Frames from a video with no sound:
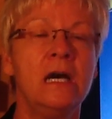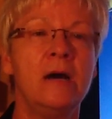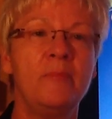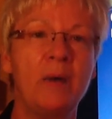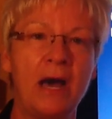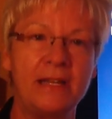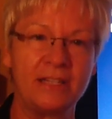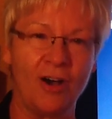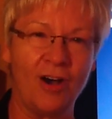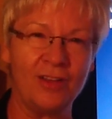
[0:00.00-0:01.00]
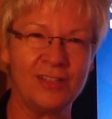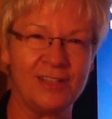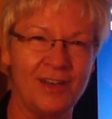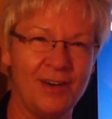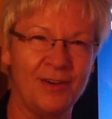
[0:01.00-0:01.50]
but
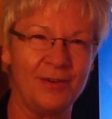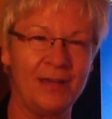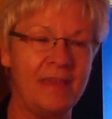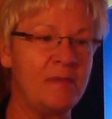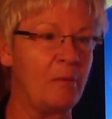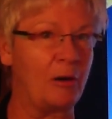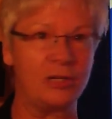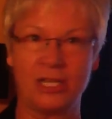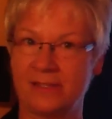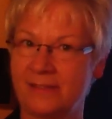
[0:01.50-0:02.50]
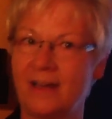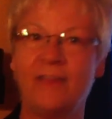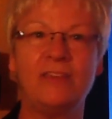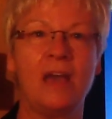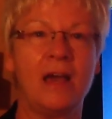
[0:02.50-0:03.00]
also in the purchase of
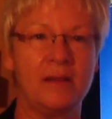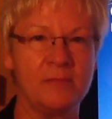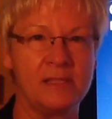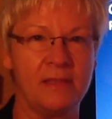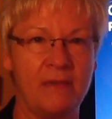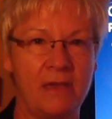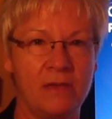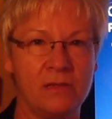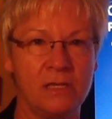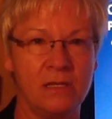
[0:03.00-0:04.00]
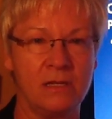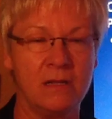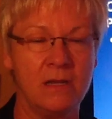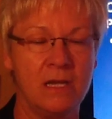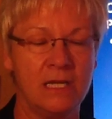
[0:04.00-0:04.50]
the items that they use in
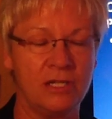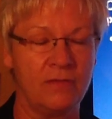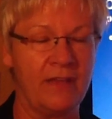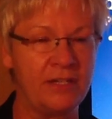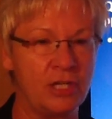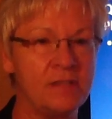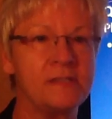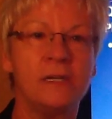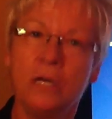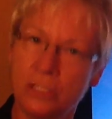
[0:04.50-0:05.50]
interventions.